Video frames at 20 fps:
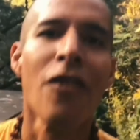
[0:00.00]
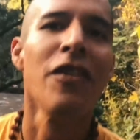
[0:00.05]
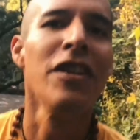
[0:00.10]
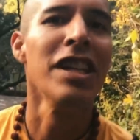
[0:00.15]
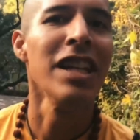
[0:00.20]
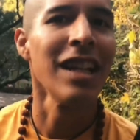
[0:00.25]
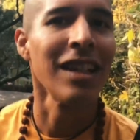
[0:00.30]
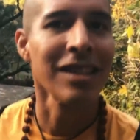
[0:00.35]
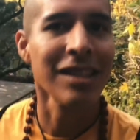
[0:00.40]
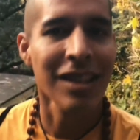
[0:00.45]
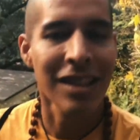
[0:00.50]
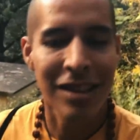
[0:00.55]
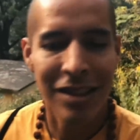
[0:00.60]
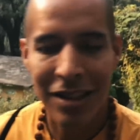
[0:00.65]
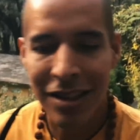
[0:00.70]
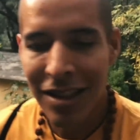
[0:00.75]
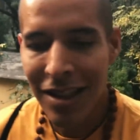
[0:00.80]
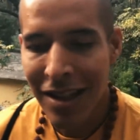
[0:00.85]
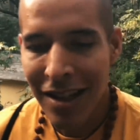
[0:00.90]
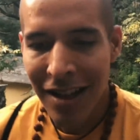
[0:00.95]
vinyasas.
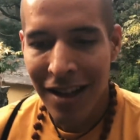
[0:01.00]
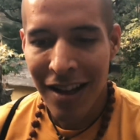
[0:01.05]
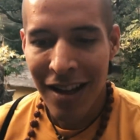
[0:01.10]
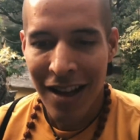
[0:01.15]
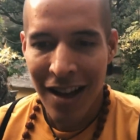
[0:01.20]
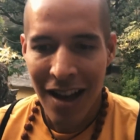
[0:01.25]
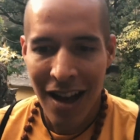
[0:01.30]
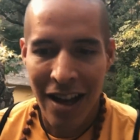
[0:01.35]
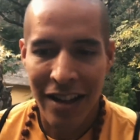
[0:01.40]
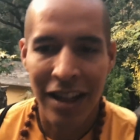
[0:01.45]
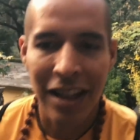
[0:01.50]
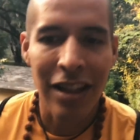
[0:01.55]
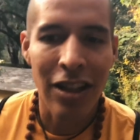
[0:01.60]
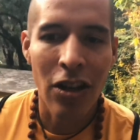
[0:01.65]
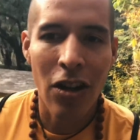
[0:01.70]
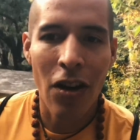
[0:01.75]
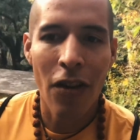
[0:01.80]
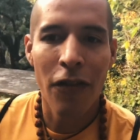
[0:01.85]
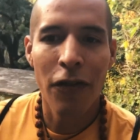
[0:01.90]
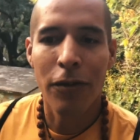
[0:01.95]
And I
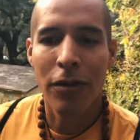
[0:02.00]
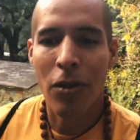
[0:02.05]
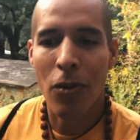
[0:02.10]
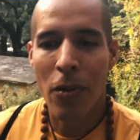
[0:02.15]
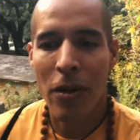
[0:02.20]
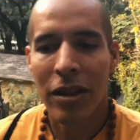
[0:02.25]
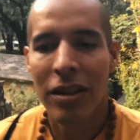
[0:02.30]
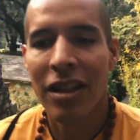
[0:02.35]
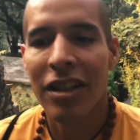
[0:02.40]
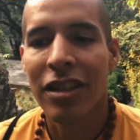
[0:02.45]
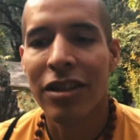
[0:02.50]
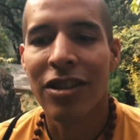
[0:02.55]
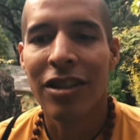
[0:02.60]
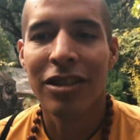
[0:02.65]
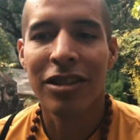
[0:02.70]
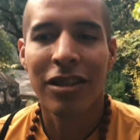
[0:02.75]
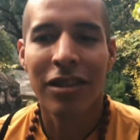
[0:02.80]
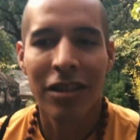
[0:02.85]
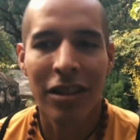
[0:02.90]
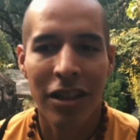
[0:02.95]
love the way that he
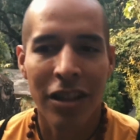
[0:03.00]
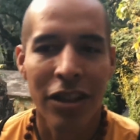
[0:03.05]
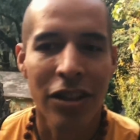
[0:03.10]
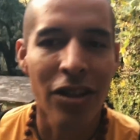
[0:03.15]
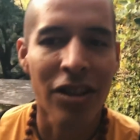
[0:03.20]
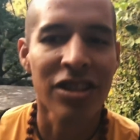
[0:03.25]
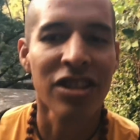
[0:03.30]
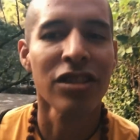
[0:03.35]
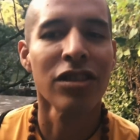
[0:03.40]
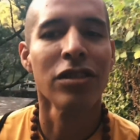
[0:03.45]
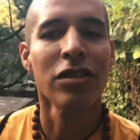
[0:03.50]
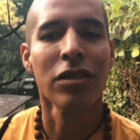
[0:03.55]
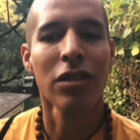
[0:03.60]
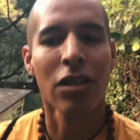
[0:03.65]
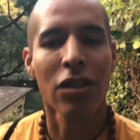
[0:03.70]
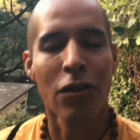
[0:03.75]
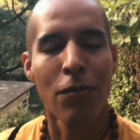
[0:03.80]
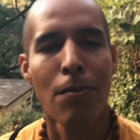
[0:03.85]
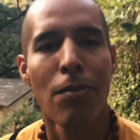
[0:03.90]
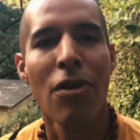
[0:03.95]
does it. He doesn't
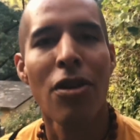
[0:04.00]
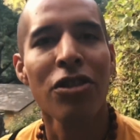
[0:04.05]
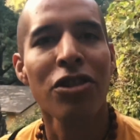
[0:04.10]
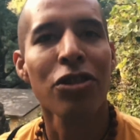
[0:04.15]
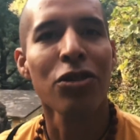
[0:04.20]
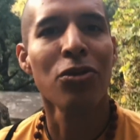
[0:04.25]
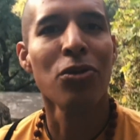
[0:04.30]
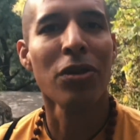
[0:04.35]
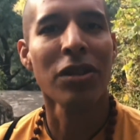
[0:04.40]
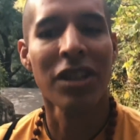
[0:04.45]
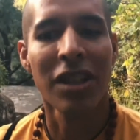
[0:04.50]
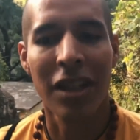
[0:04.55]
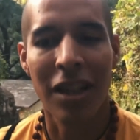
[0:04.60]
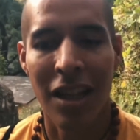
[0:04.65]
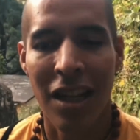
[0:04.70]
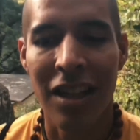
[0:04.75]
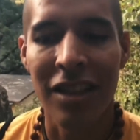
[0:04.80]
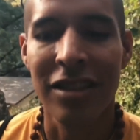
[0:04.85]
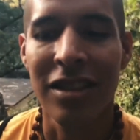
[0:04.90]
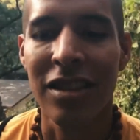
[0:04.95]
talk much during the class.